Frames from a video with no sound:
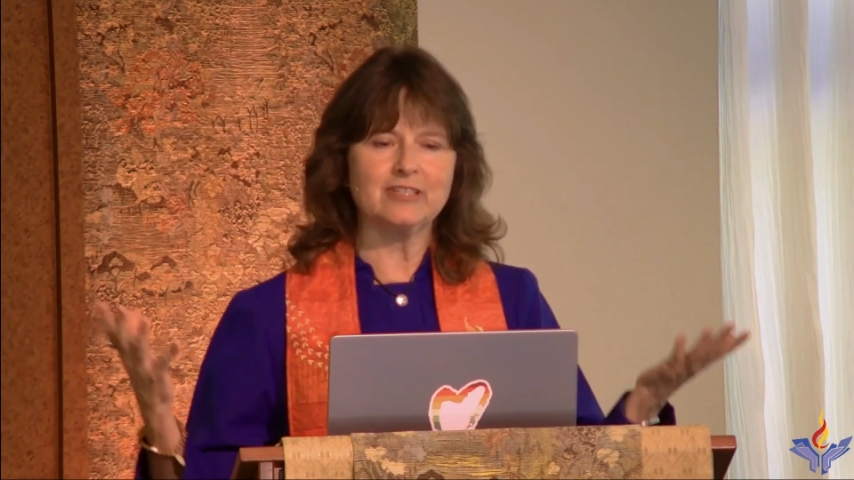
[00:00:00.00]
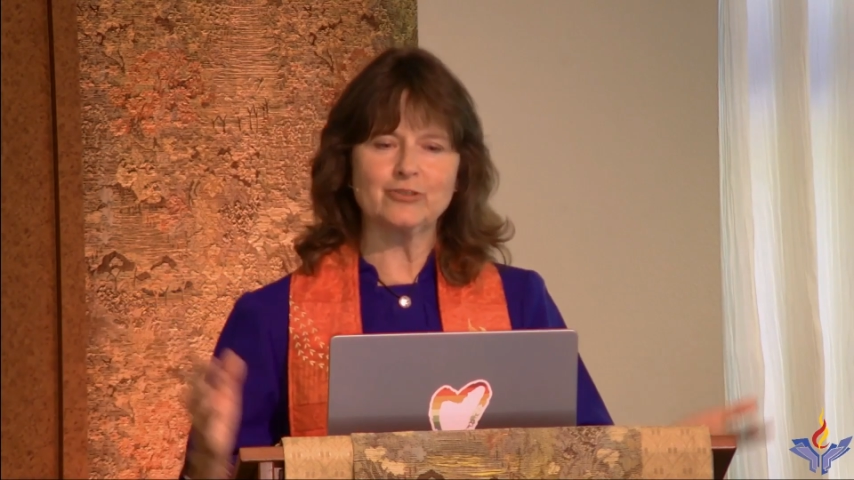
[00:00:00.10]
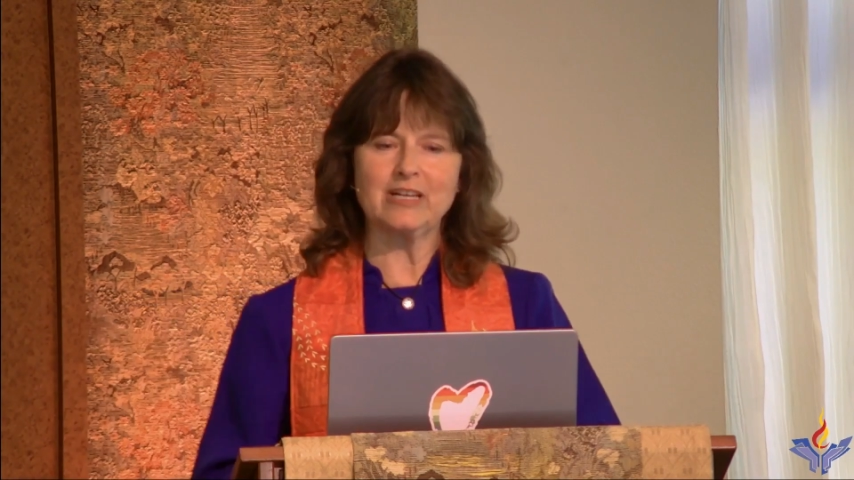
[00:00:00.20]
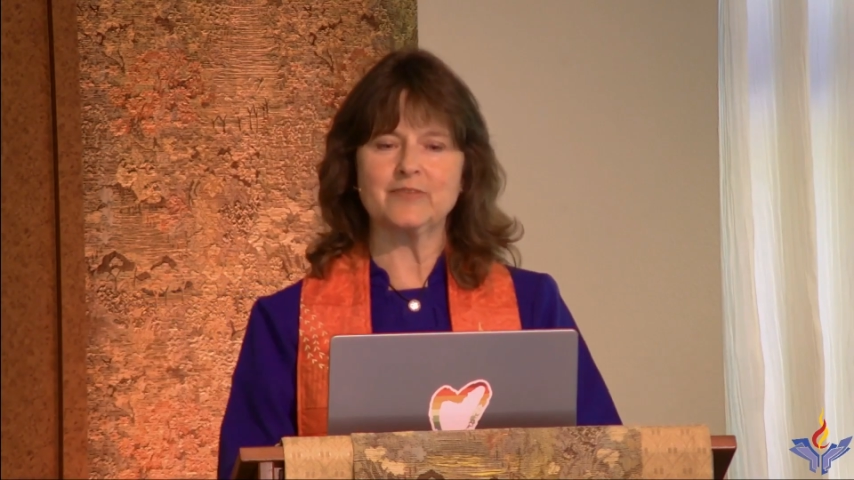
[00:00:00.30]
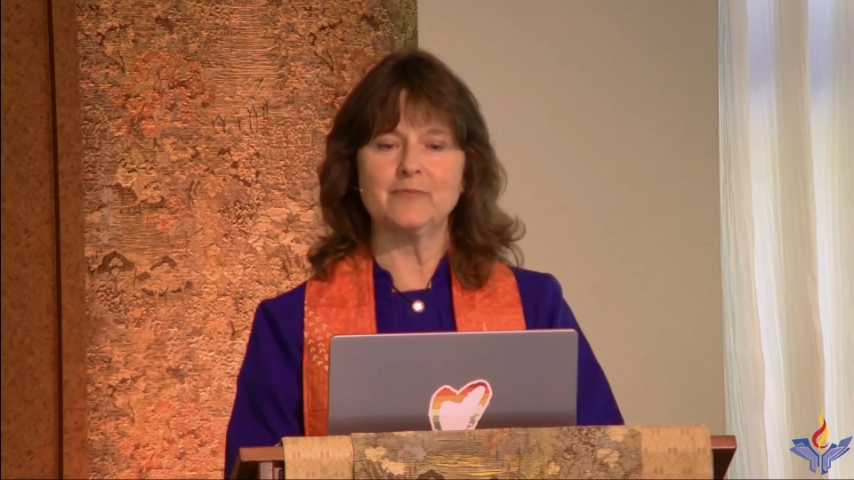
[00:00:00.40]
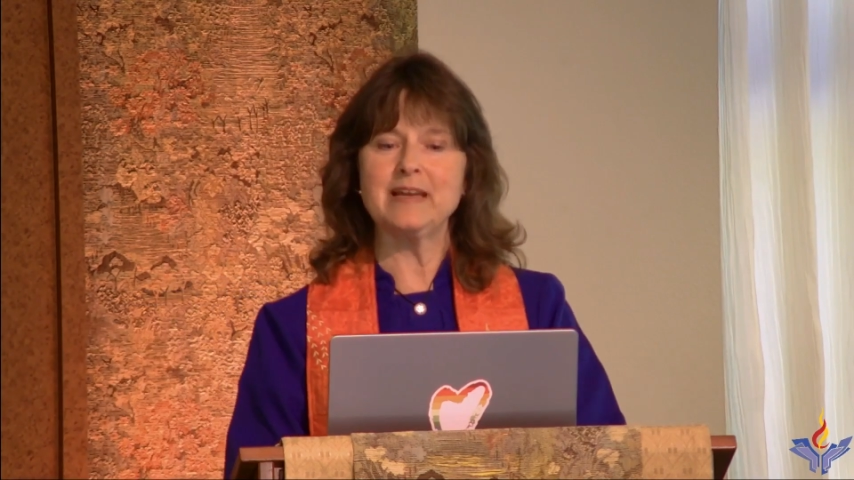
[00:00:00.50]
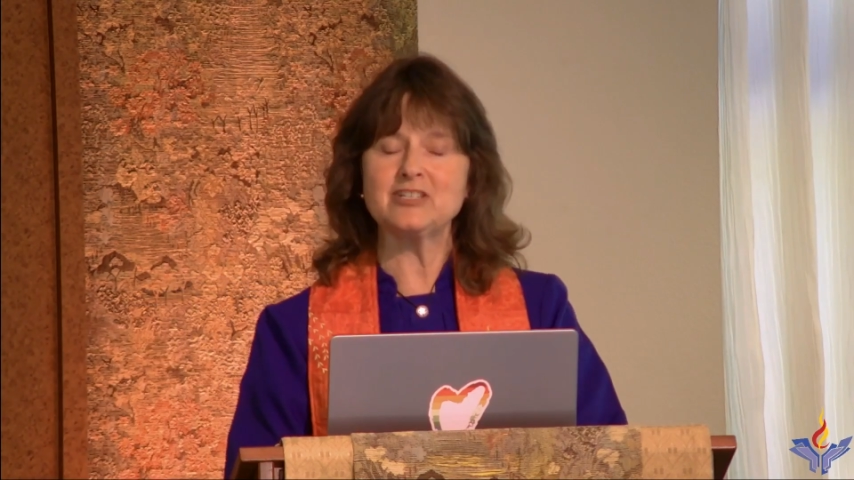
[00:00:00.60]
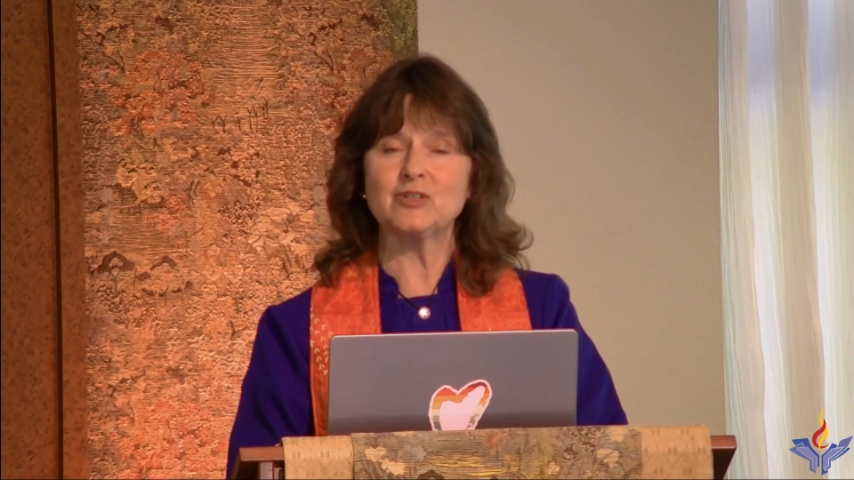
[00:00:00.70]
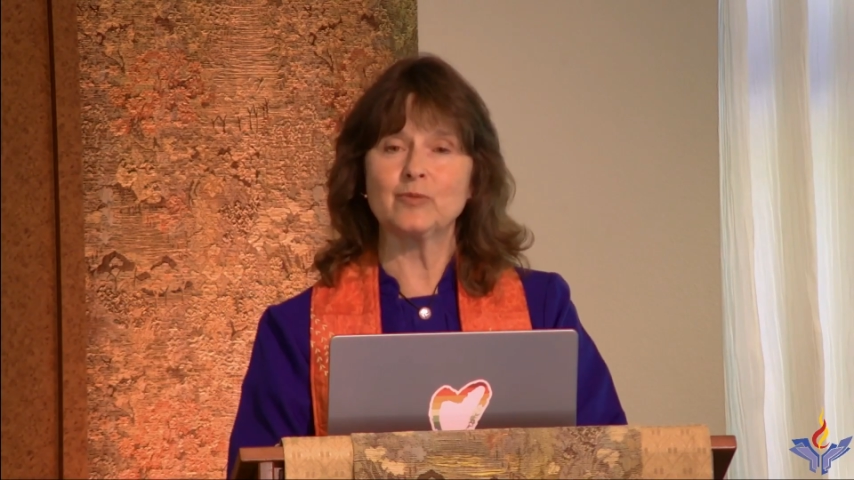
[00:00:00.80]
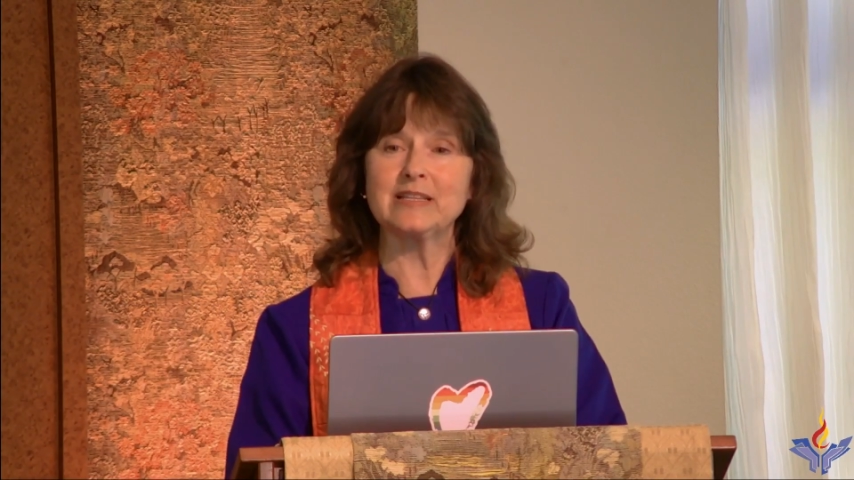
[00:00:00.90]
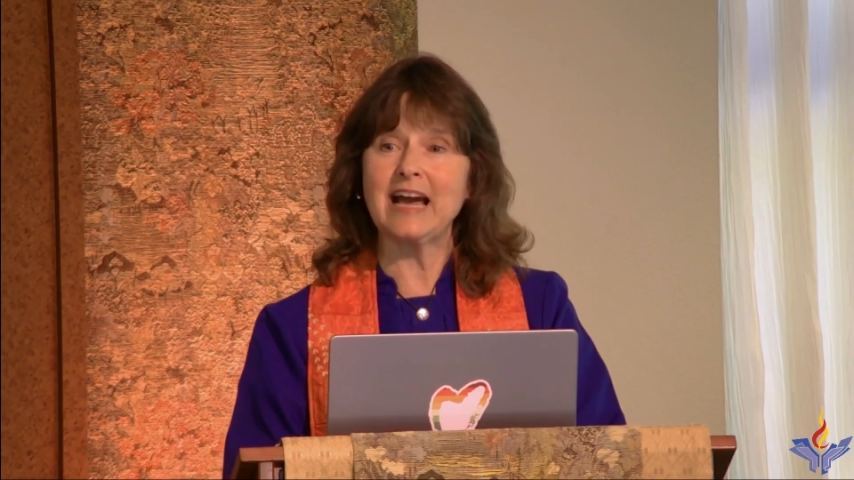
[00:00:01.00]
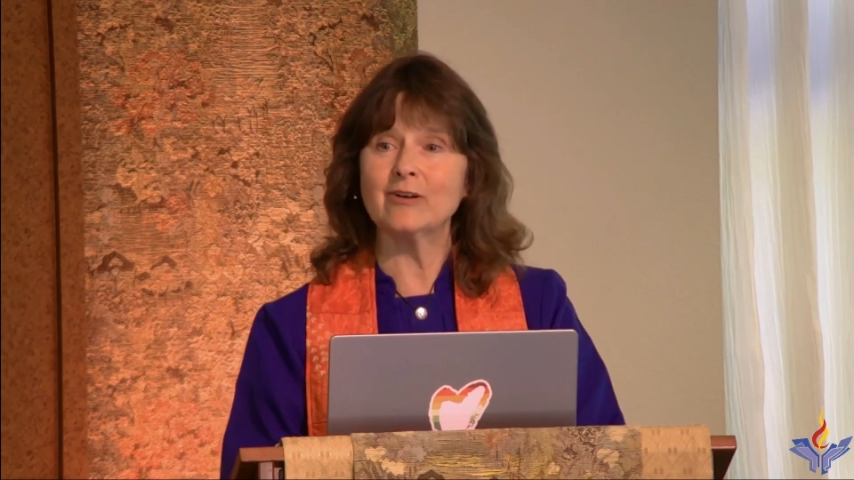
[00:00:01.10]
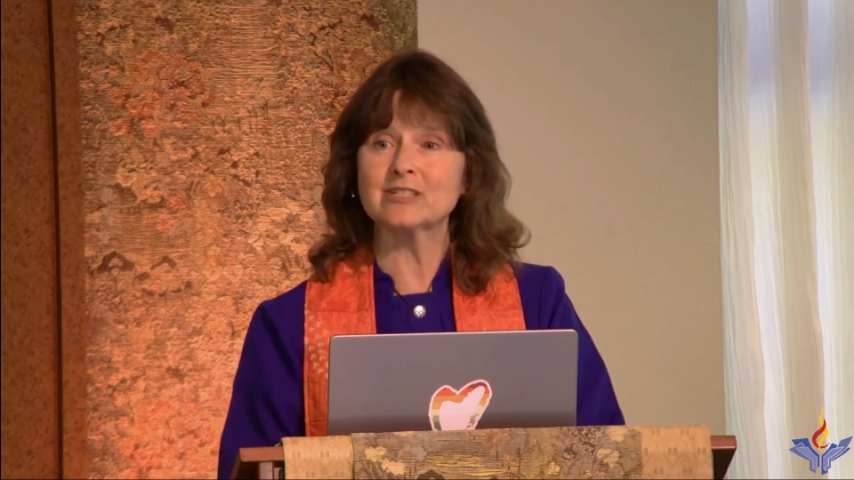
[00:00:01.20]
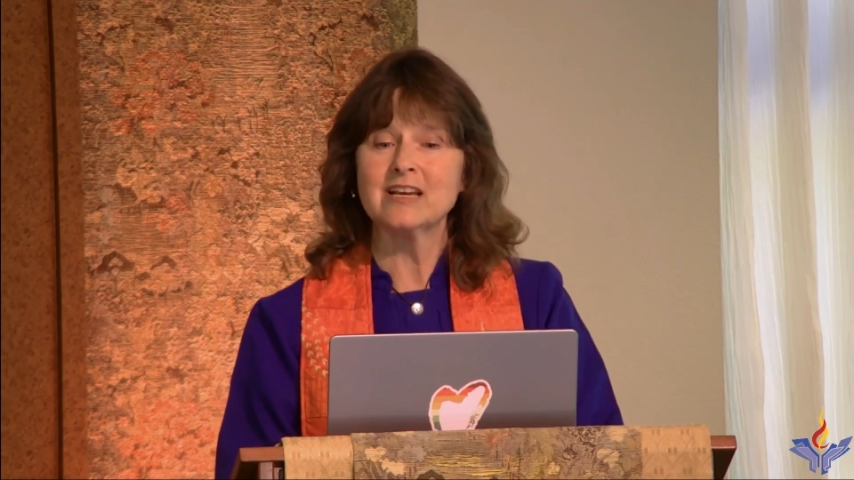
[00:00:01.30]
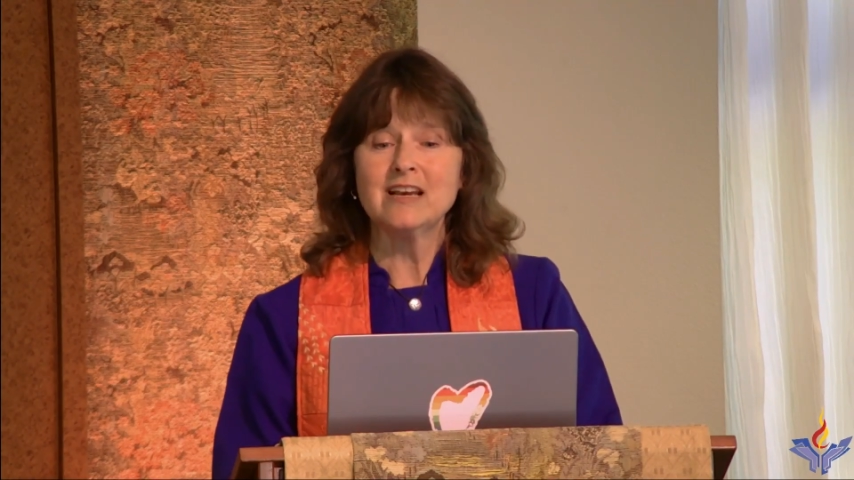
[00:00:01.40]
transformation without